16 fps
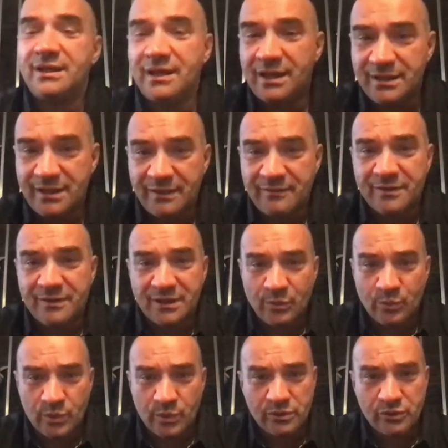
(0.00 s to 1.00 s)
I definitely
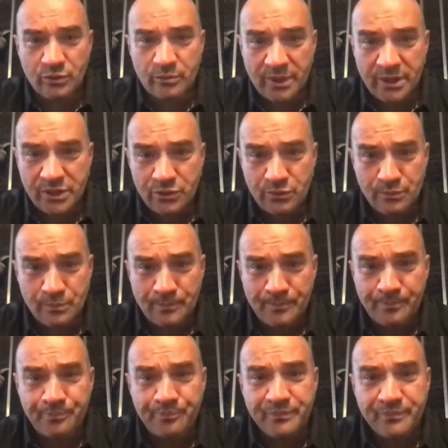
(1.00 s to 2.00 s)
work too much,
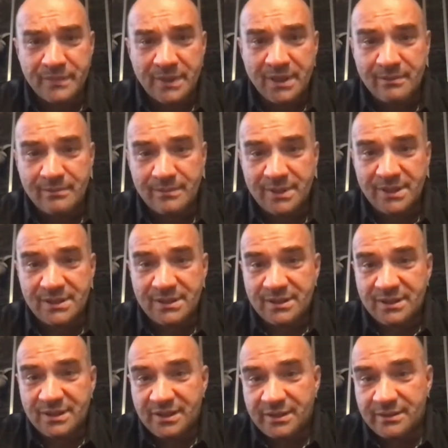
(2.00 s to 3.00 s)
but
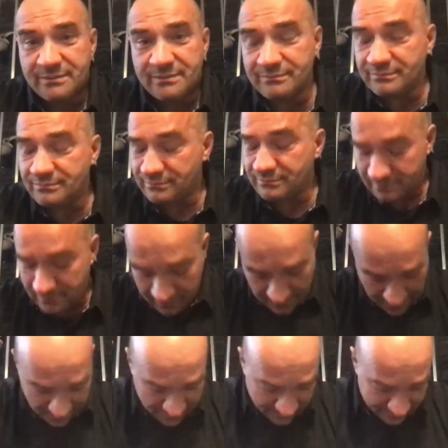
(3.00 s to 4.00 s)
it's
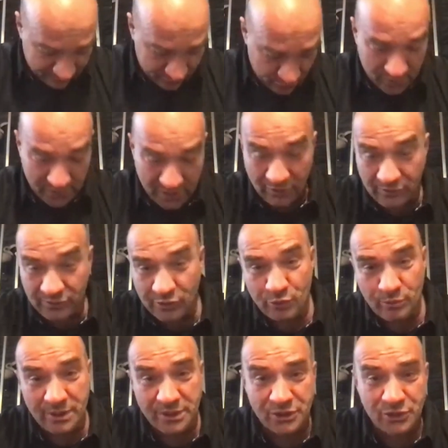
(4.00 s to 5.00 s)
I have a few kilos too
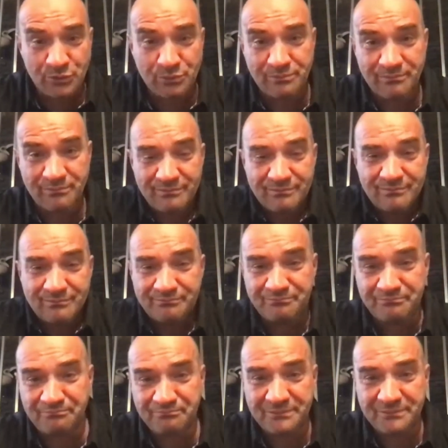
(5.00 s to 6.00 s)
much.
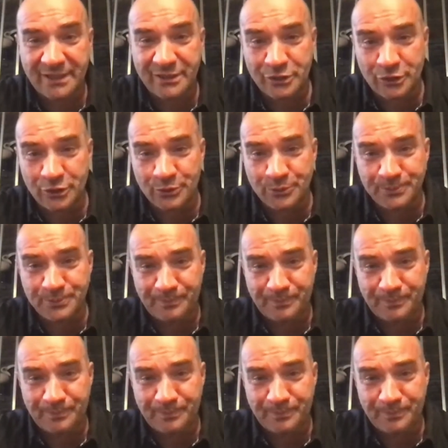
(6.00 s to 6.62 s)
I don't know.